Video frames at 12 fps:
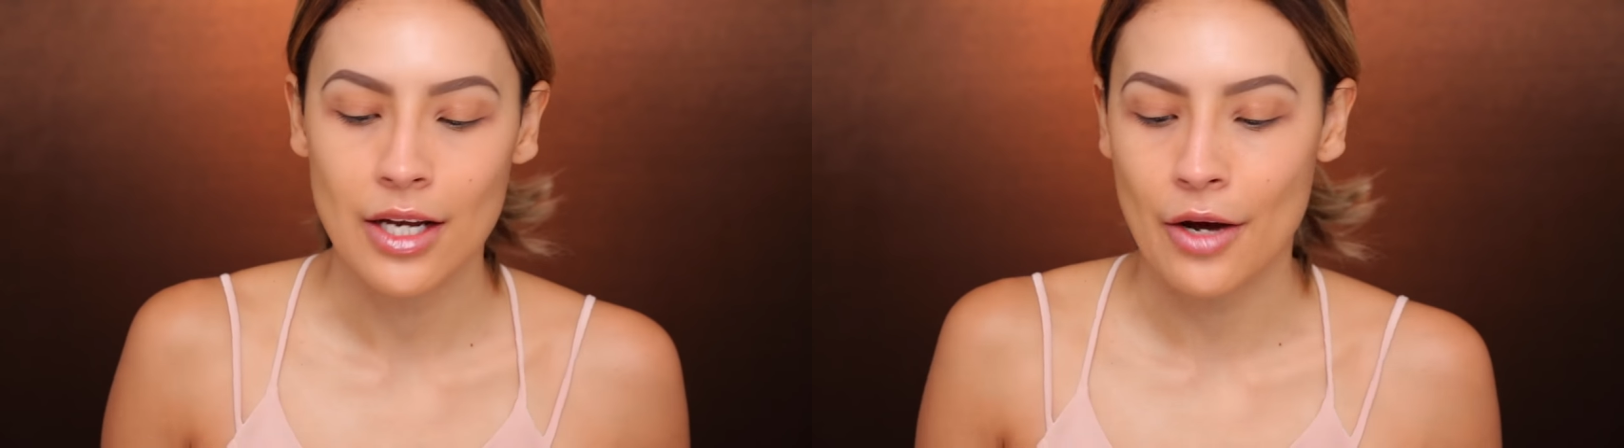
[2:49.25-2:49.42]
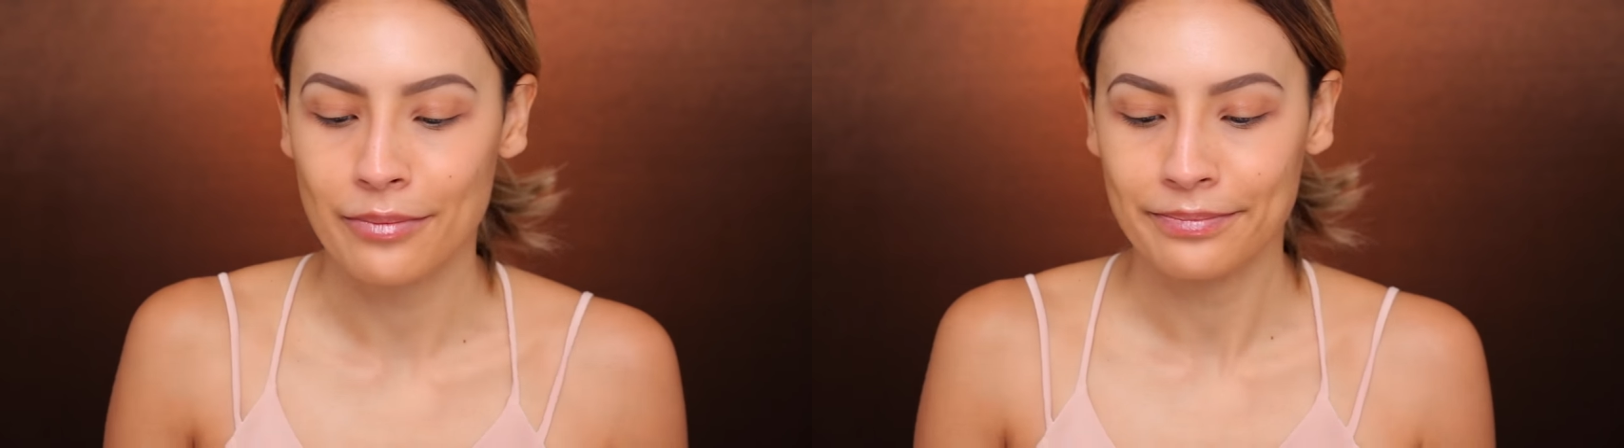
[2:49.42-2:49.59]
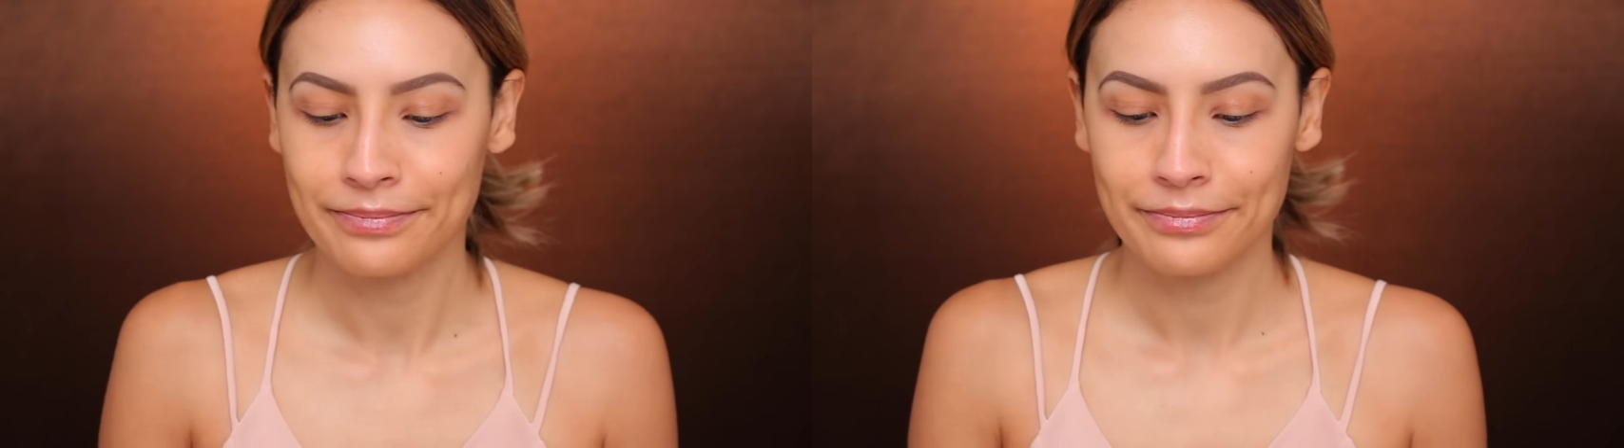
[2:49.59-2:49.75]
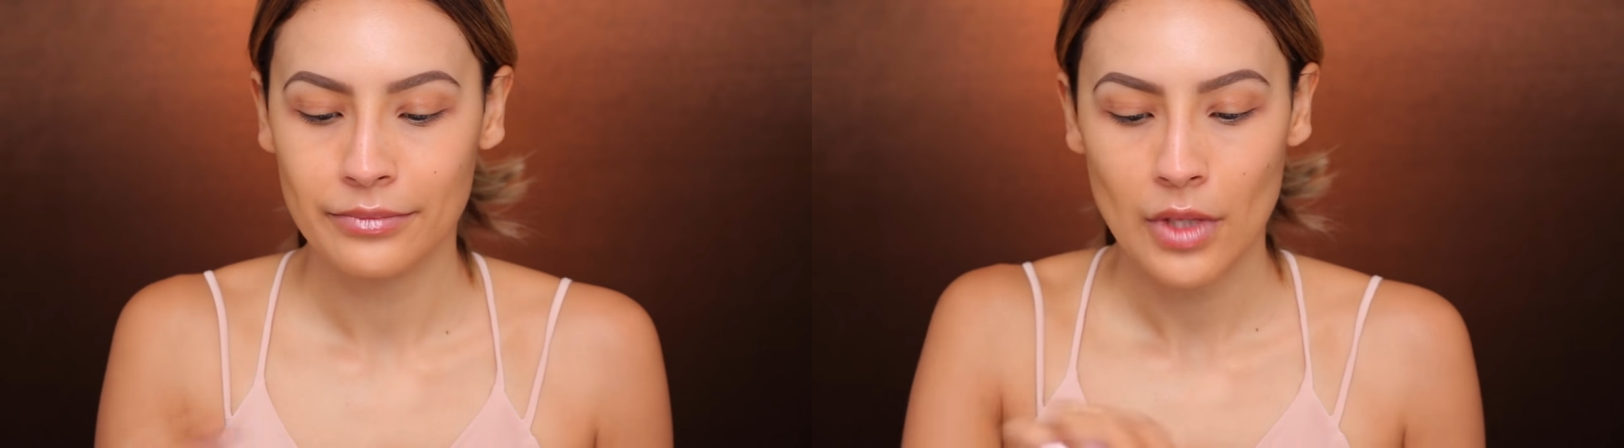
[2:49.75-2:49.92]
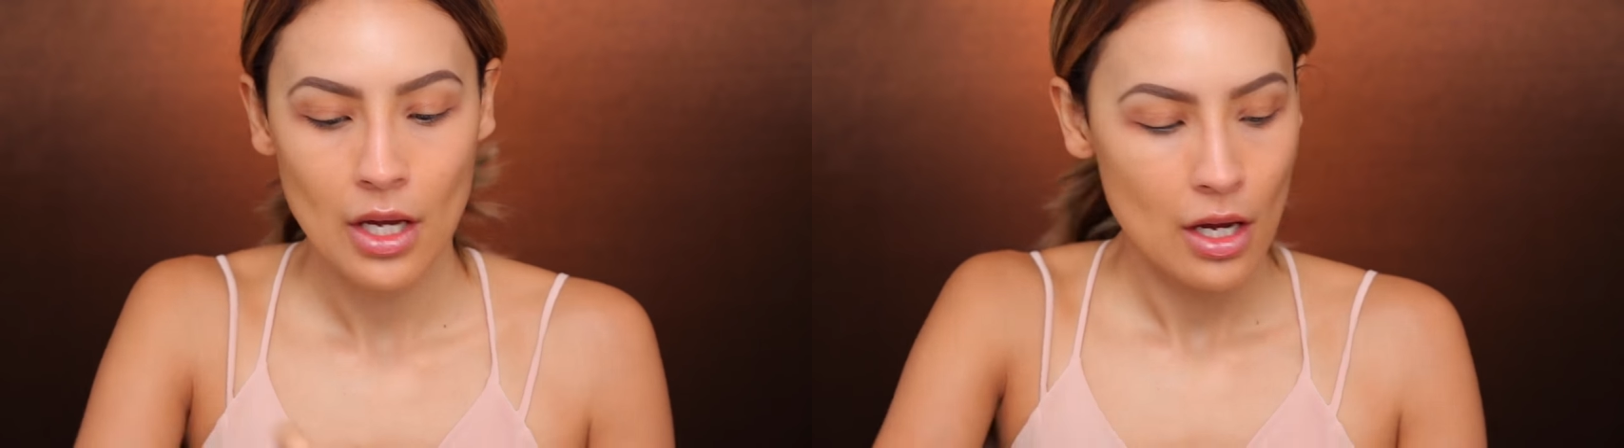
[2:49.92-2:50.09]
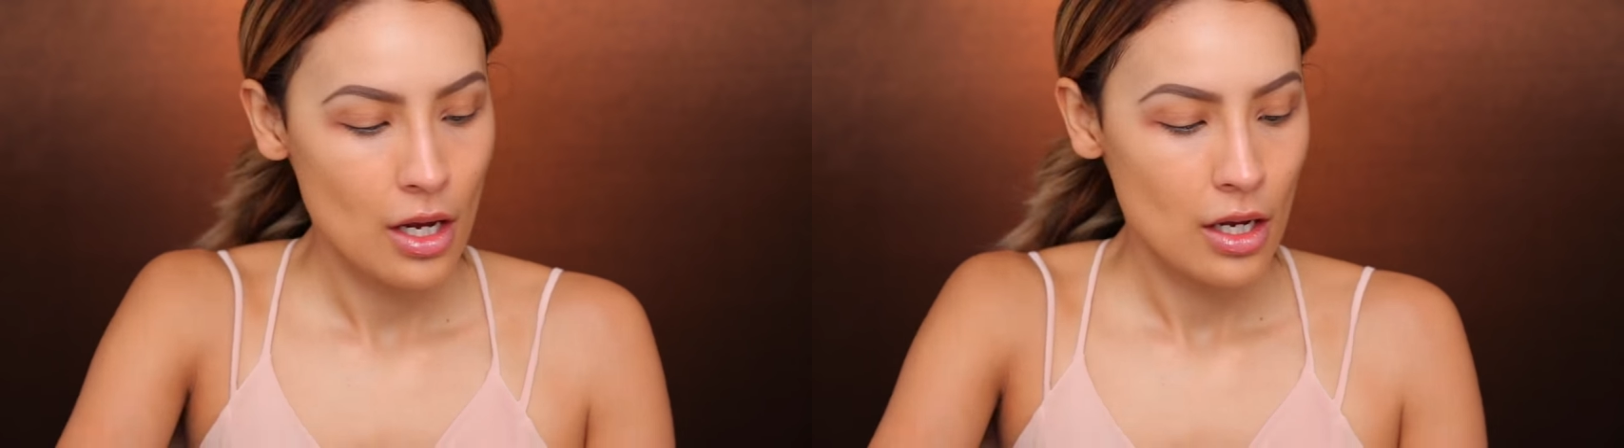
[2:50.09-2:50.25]
No,
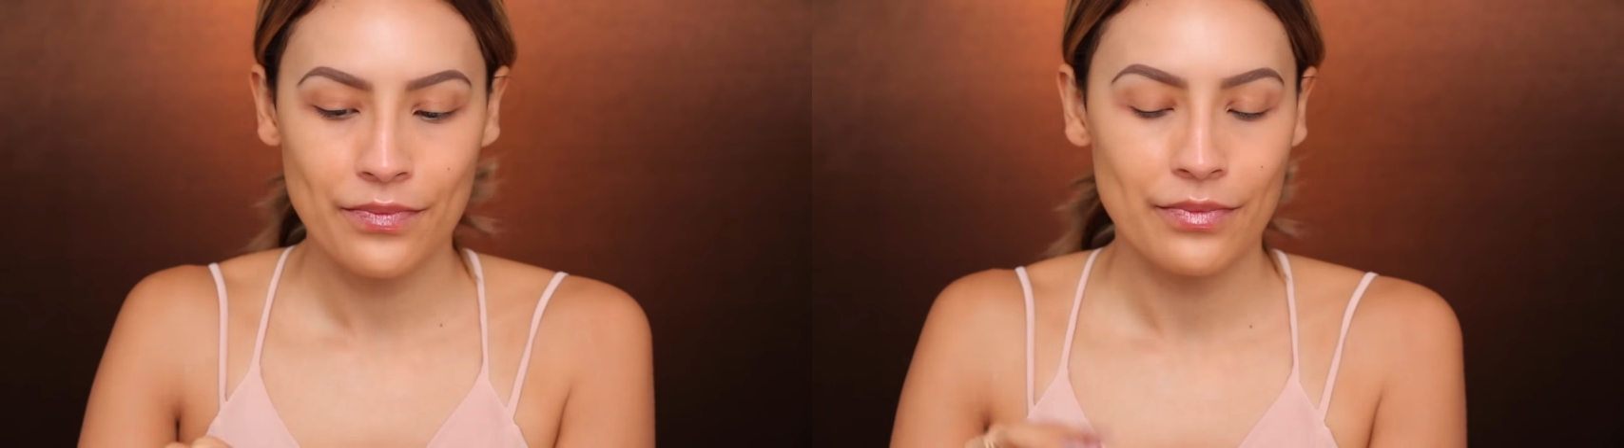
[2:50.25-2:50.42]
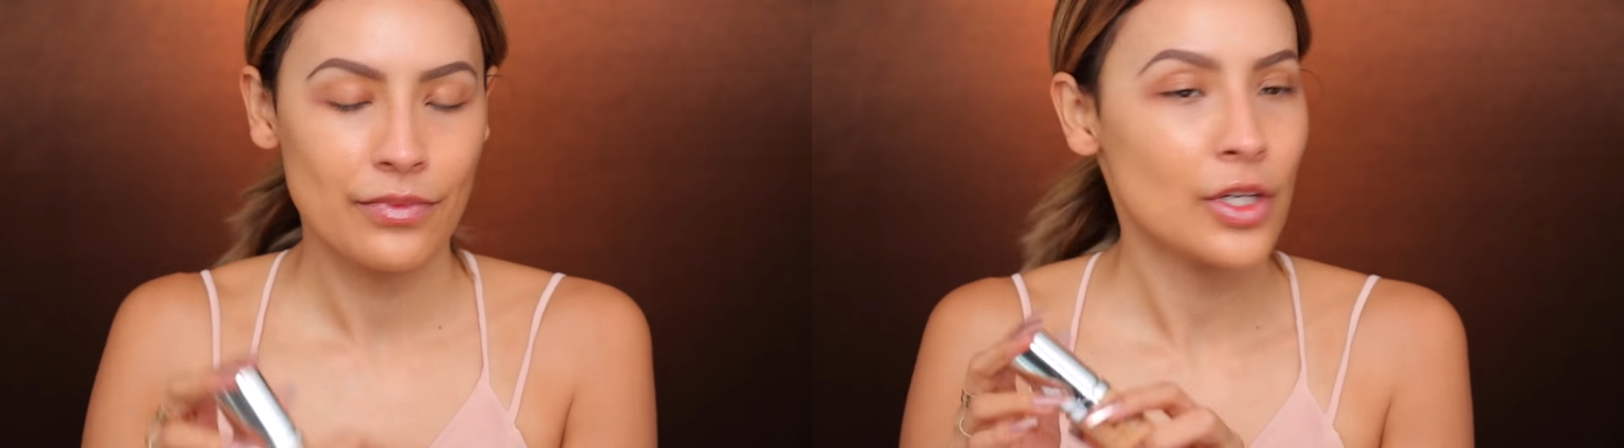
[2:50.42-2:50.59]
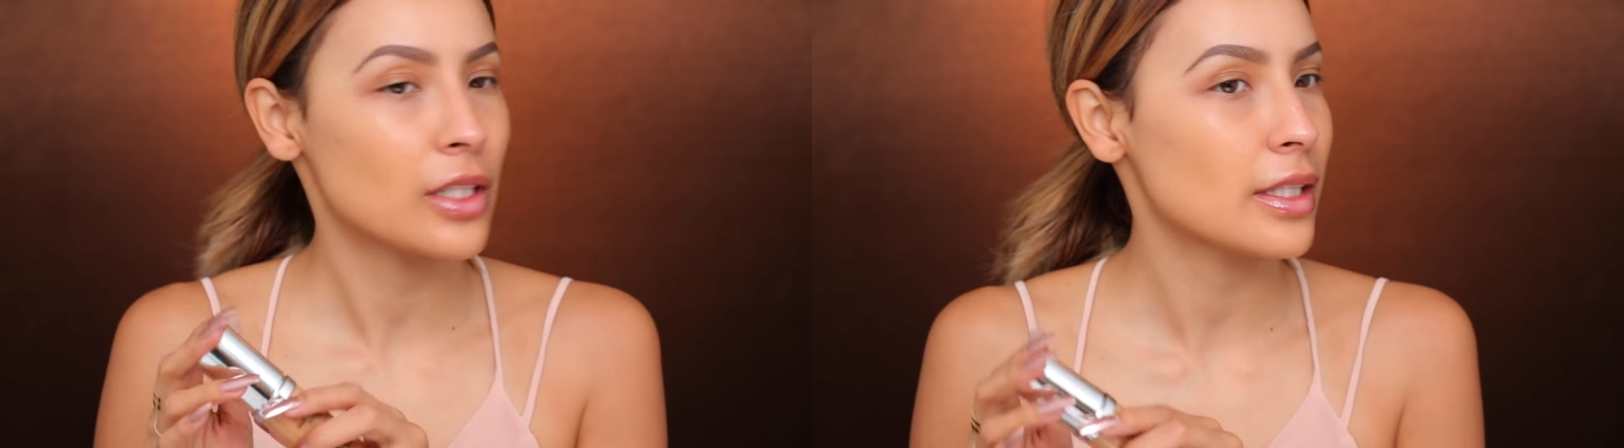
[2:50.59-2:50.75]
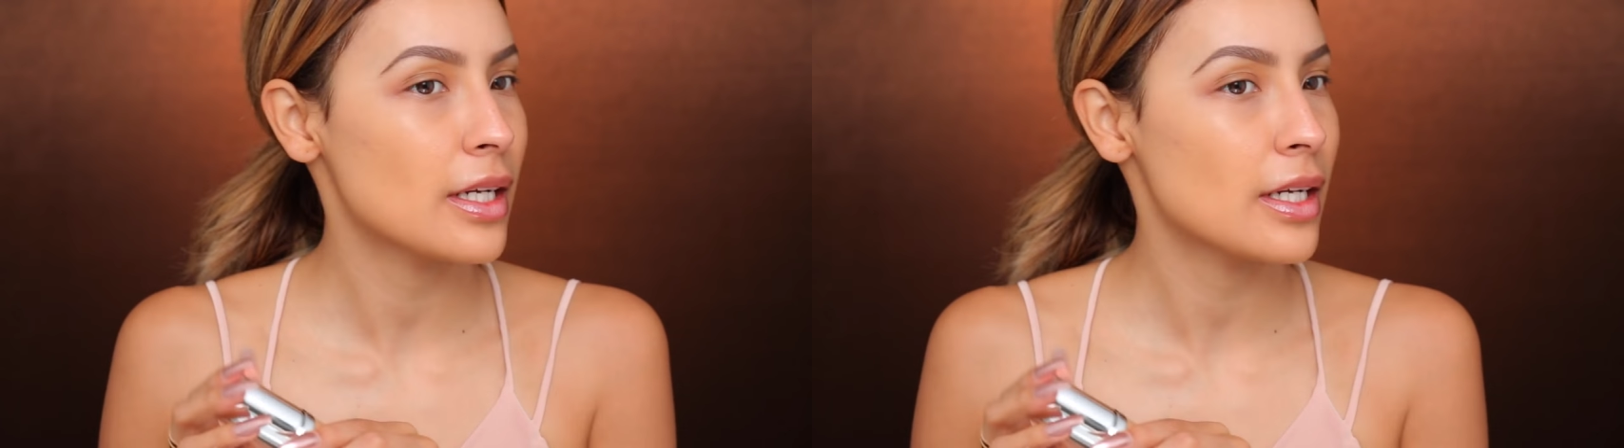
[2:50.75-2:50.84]
not